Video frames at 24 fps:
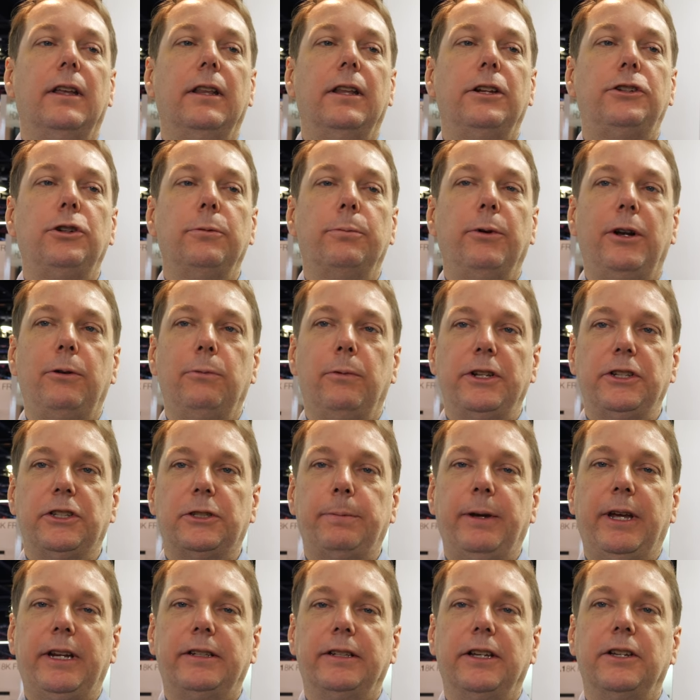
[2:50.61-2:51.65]
The 2.1
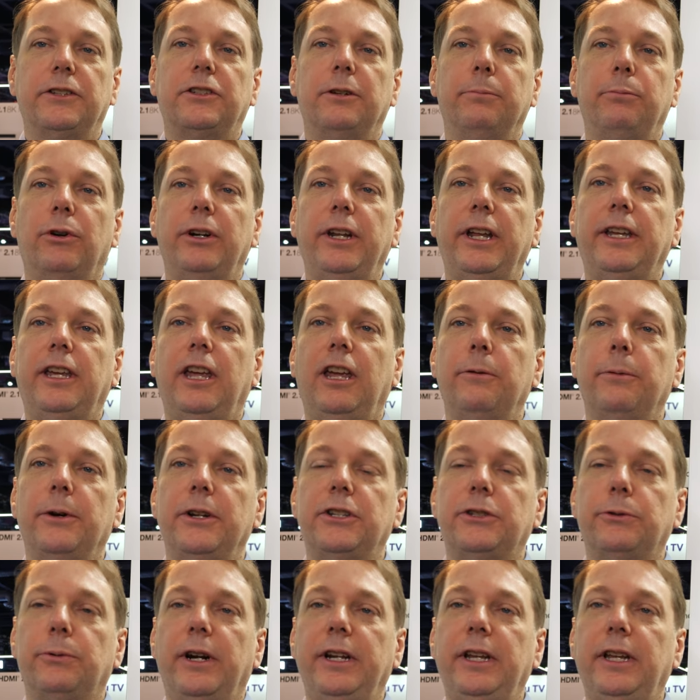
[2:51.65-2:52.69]
spec does support 8K
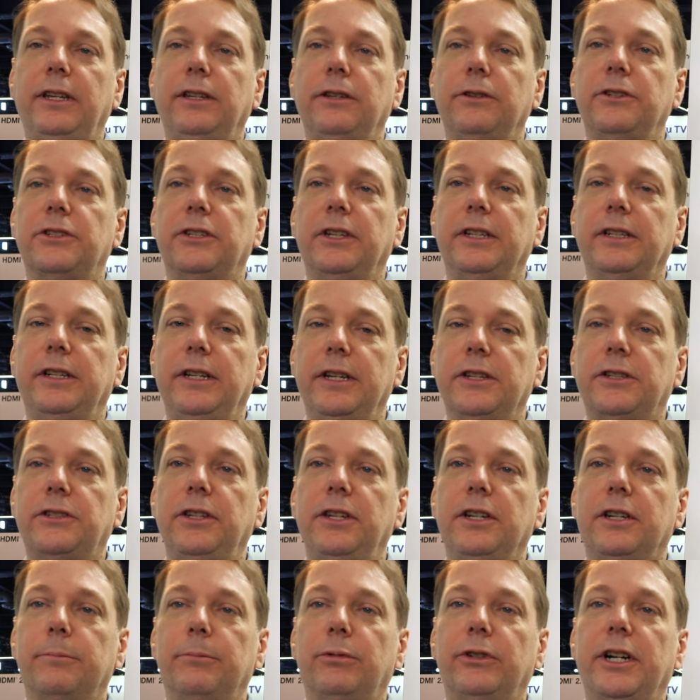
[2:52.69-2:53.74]
120 using
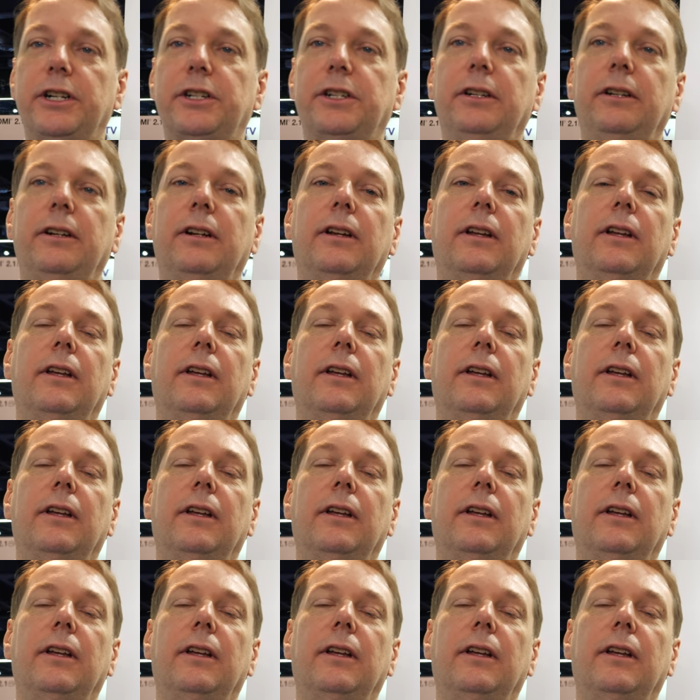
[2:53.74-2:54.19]
DSC compression.